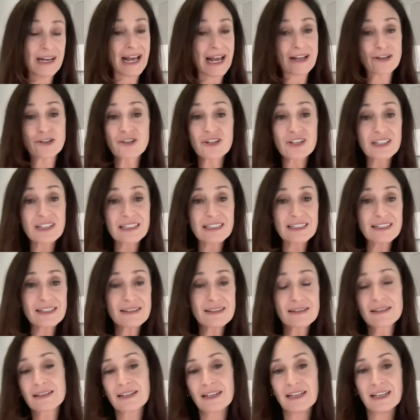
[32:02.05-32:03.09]

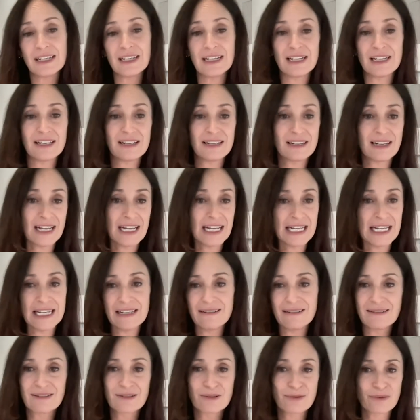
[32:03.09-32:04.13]
nationalist in,
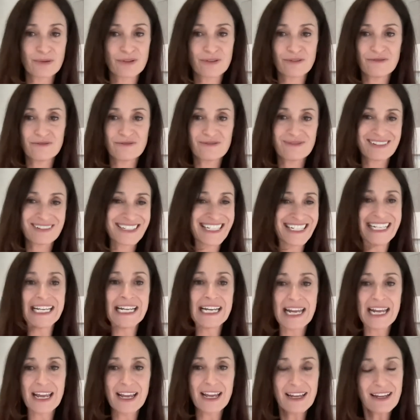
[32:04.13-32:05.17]
in sort of D
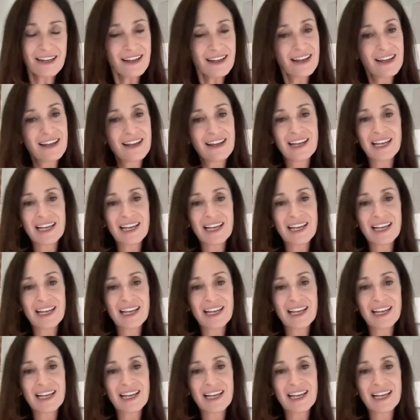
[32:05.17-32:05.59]
N A.